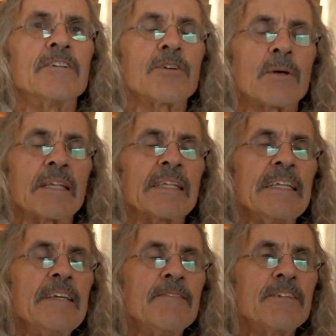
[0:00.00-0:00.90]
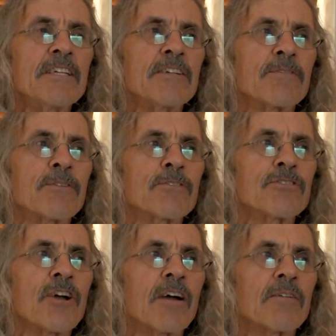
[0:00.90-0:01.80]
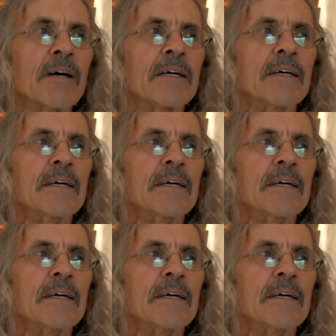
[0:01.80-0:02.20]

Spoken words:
So it lives in the first chakra.